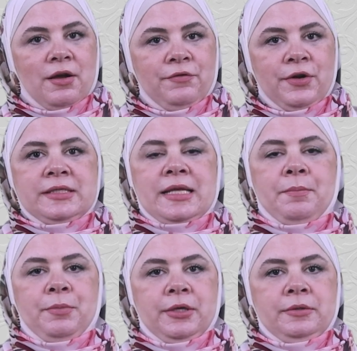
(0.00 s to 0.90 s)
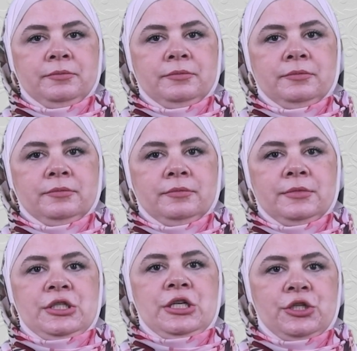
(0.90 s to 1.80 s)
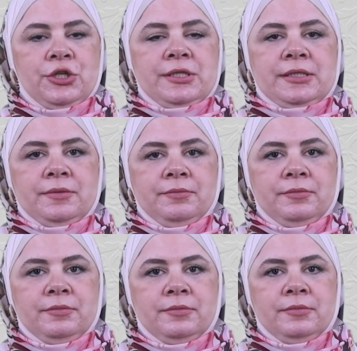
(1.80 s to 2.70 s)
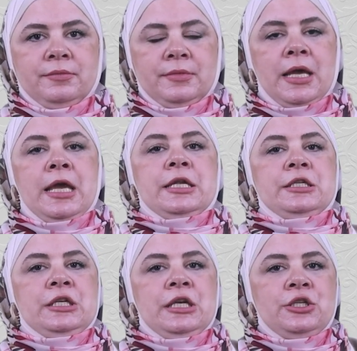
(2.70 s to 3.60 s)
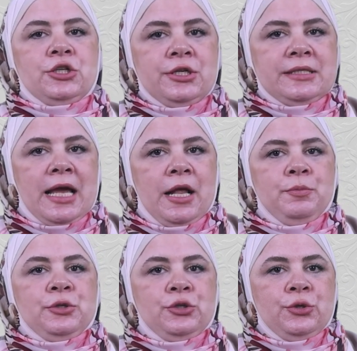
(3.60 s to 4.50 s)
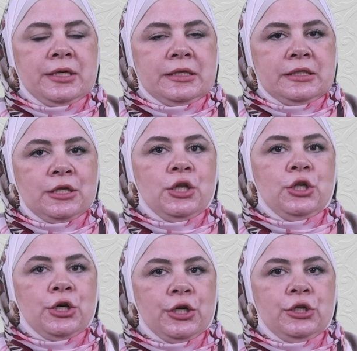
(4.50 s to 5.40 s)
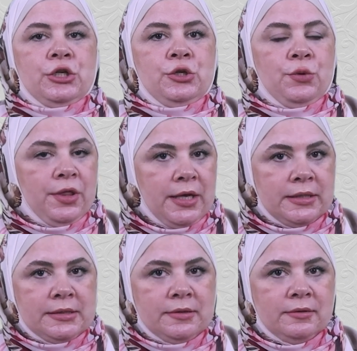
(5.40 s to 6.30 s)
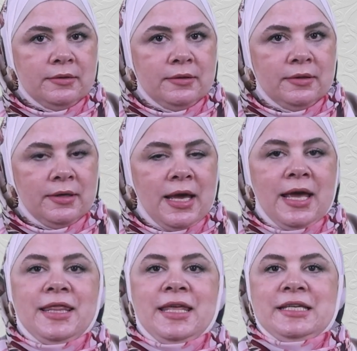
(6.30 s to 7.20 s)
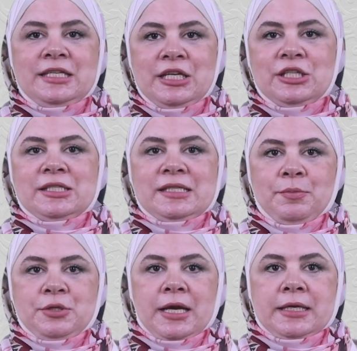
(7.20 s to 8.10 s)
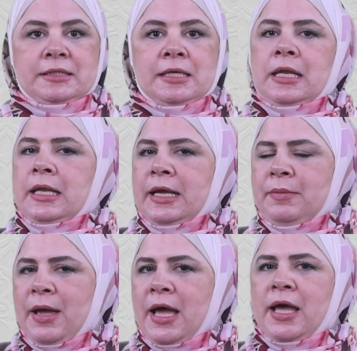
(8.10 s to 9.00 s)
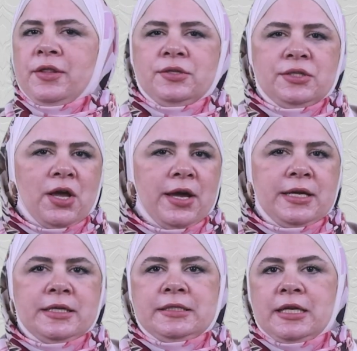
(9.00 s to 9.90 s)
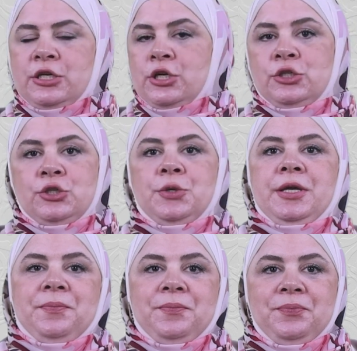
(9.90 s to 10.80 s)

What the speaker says: For example, teachers. Teachers help students learn new things. They teach subjects like math, science, and history.